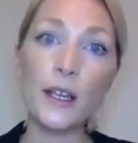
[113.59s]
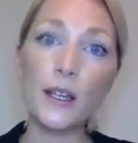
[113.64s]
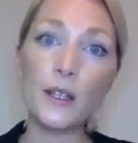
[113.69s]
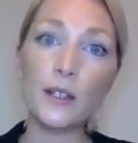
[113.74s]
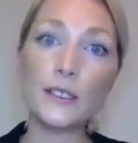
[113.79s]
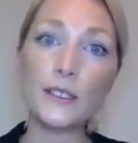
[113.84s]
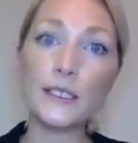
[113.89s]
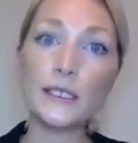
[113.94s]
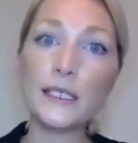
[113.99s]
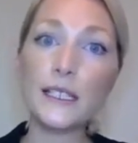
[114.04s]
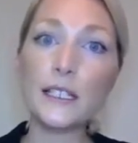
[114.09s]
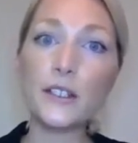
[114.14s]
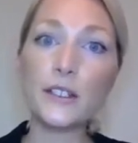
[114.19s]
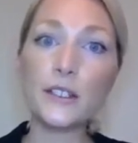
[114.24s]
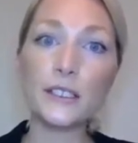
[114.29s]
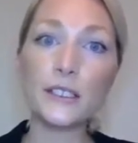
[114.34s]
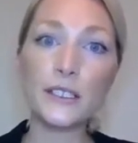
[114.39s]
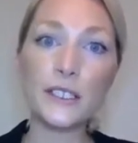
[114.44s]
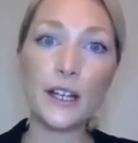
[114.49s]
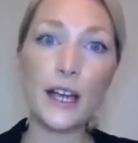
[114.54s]
whose
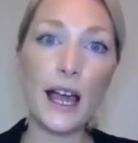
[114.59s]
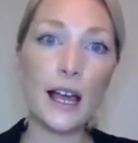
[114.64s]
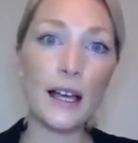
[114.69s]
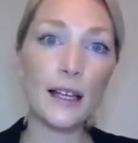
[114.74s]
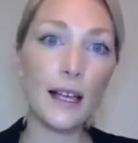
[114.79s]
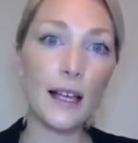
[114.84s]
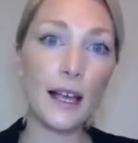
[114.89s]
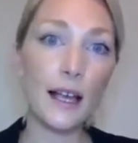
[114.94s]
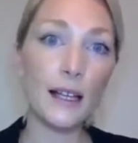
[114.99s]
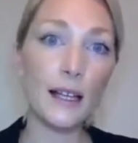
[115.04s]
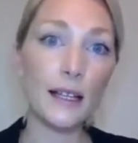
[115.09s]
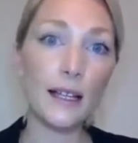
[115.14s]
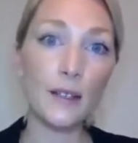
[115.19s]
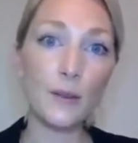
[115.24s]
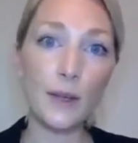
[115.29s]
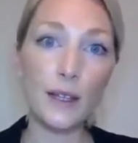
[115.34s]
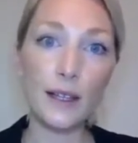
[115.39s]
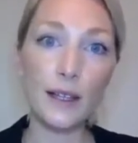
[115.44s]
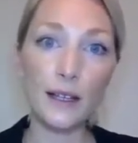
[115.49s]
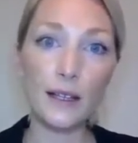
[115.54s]
leaders are allied
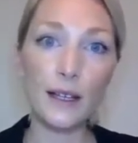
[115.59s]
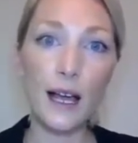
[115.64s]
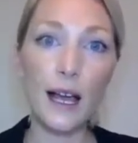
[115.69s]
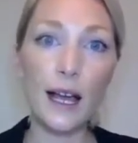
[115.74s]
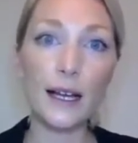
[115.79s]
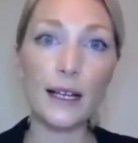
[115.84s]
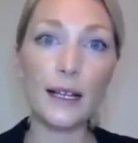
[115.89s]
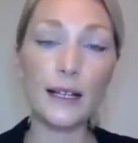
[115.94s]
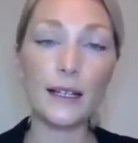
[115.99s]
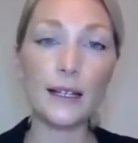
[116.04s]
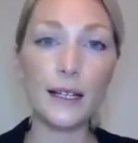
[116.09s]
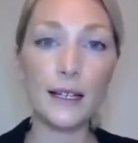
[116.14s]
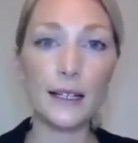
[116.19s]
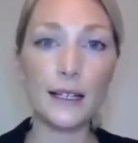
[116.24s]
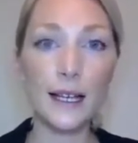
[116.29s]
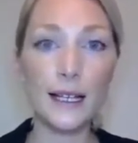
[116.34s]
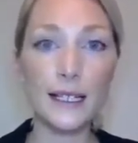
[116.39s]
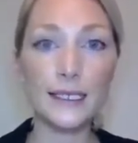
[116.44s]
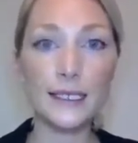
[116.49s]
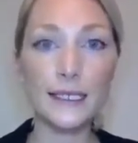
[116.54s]
with al-Qaeda and
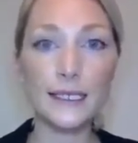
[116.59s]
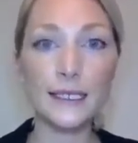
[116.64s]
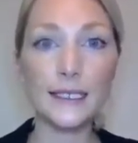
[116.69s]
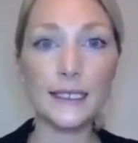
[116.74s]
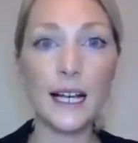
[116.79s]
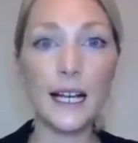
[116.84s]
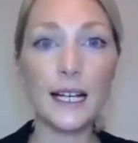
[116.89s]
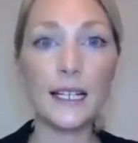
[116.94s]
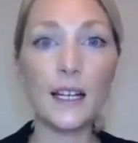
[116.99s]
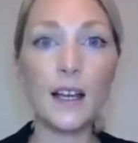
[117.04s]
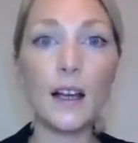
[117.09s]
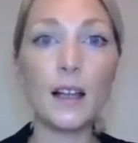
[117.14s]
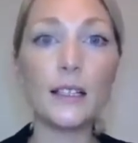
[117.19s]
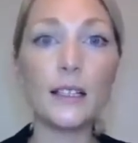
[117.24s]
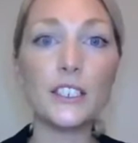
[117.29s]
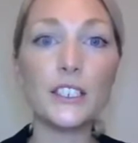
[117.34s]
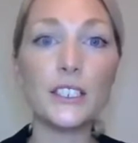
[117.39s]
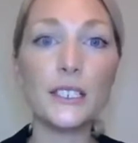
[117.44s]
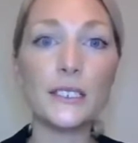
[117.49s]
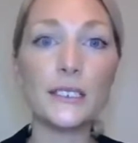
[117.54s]
ISIS
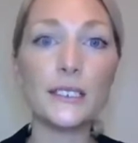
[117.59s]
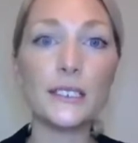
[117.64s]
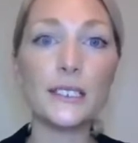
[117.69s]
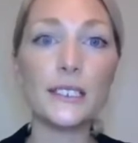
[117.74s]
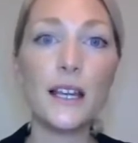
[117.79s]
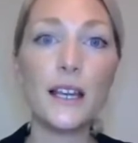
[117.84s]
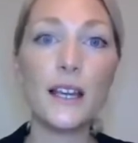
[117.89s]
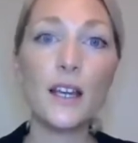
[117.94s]
ideologies,